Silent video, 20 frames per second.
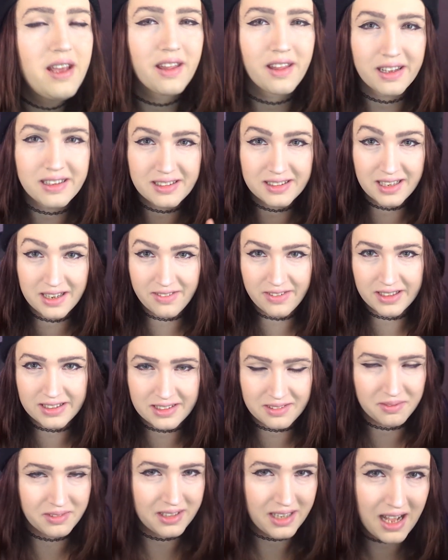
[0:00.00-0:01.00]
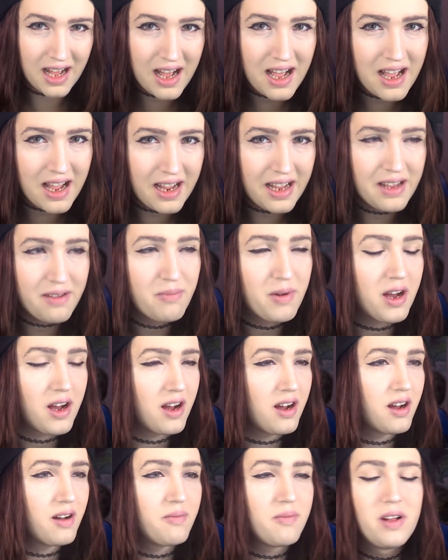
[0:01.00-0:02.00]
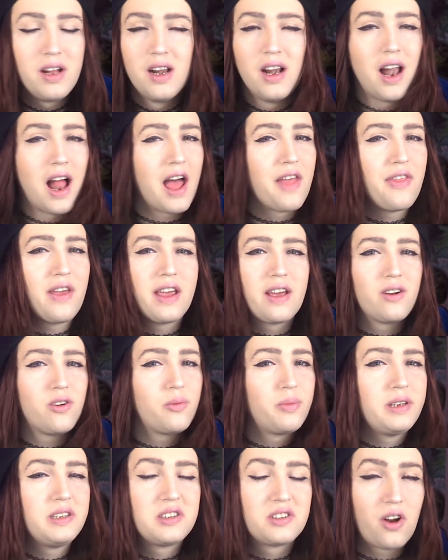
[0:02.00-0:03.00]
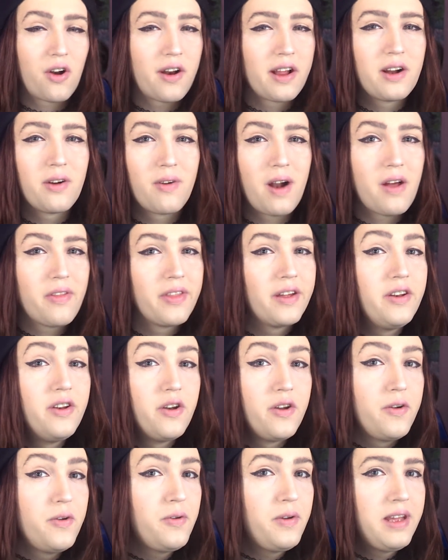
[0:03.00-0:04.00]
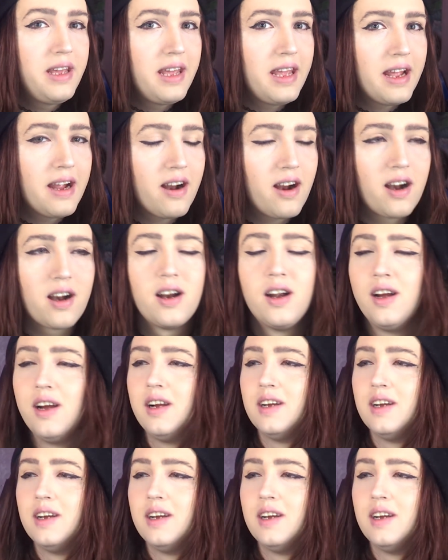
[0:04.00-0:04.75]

Let's give it some time. I think it'll be starting around the new year,